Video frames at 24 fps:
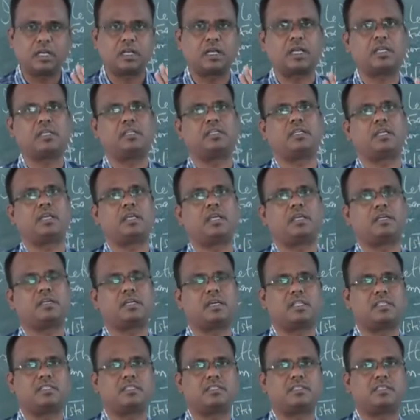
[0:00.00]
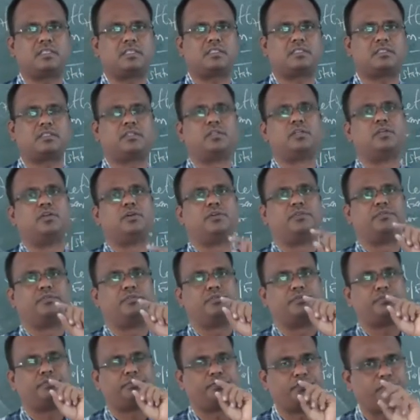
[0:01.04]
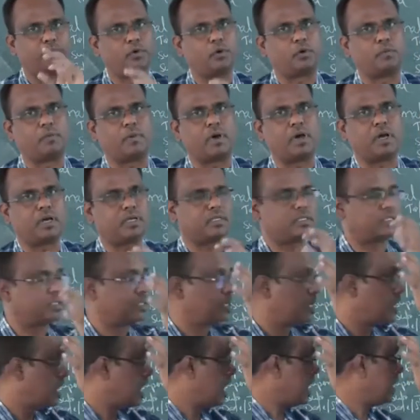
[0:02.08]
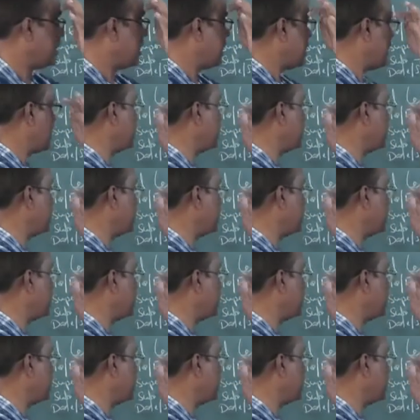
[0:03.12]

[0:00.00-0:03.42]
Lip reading: consist 4 marks, and the